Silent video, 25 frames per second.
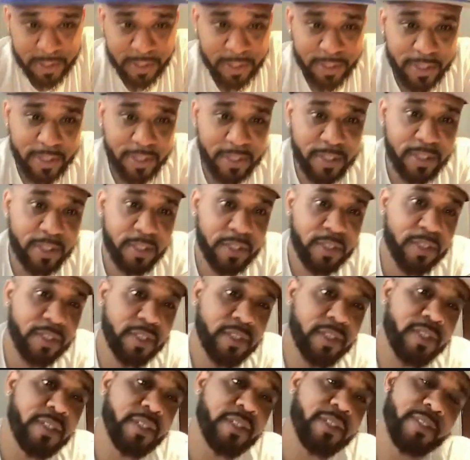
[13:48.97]
LOM
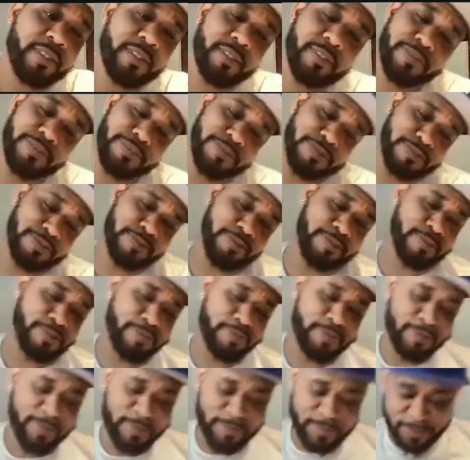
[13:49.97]
Don. I ain't dropped nothing
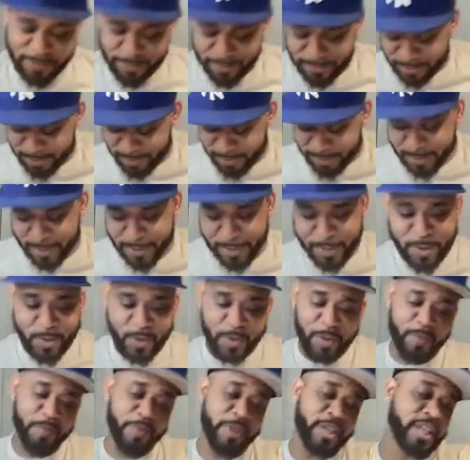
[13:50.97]
yet. You
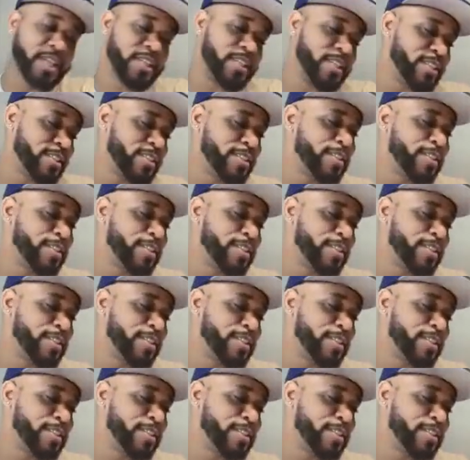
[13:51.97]
are making this